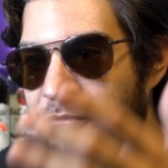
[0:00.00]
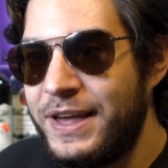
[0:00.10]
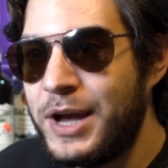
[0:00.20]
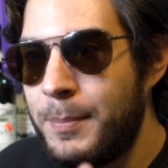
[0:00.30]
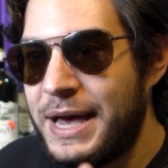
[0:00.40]

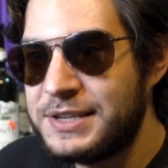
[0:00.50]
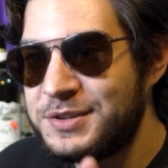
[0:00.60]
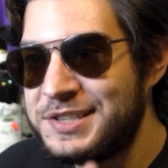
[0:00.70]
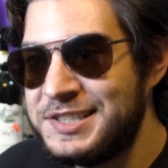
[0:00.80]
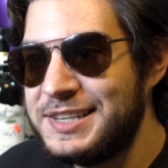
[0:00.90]
Vega
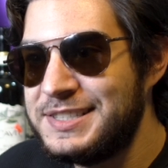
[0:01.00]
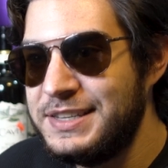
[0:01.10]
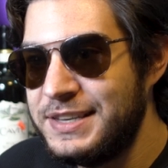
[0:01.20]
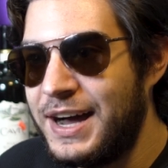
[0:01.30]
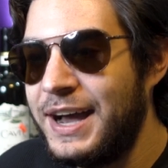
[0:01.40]
Master
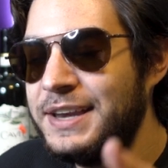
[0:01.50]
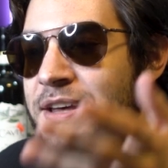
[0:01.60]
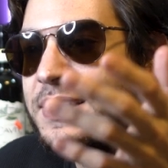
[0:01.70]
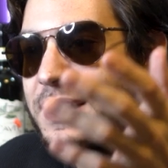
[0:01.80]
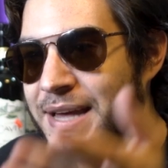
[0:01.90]

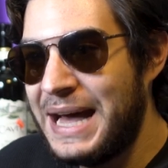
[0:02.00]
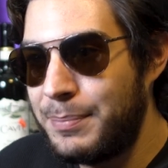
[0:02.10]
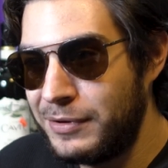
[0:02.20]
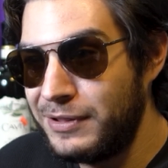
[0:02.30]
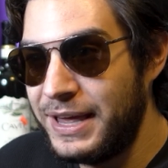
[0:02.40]
69,
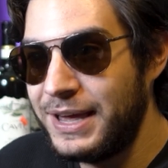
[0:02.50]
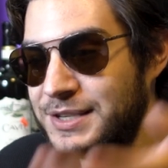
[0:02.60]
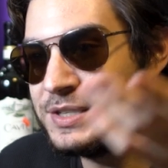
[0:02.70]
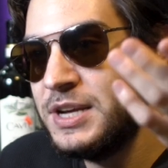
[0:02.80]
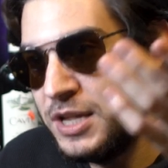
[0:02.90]
capital
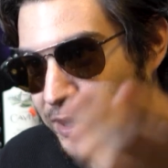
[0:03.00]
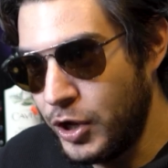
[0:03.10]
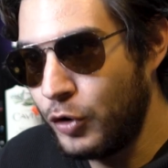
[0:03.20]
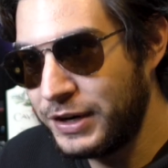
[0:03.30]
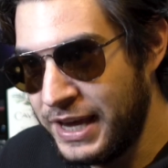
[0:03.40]
X,
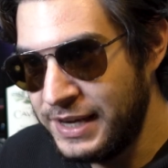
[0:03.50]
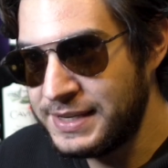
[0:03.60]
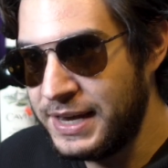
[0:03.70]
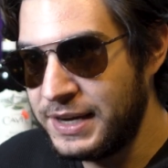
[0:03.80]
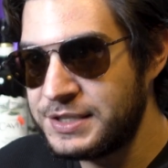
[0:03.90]

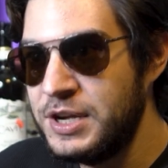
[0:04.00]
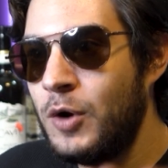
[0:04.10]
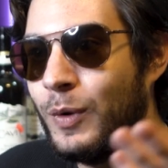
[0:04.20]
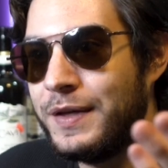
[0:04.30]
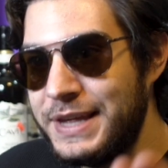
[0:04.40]
lowercase x,
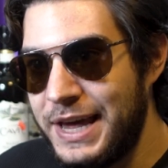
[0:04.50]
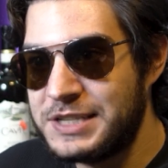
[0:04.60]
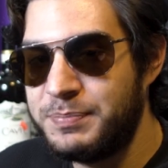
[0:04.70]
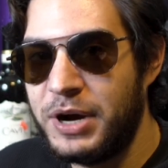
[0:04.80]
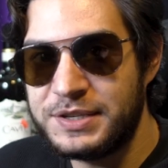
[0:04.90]
why the
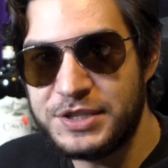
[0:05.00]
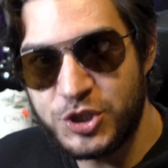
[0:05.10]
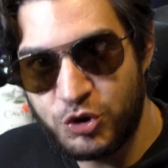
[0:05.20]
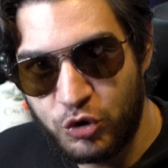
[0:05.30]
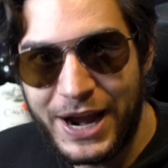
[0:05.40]
Xbox
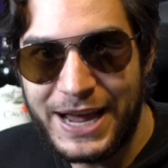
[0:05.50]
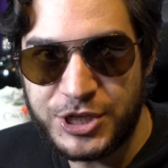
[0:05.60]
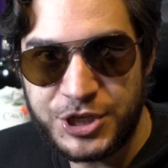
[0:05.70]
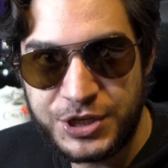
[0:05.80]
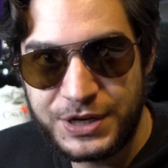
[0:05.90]
is trash.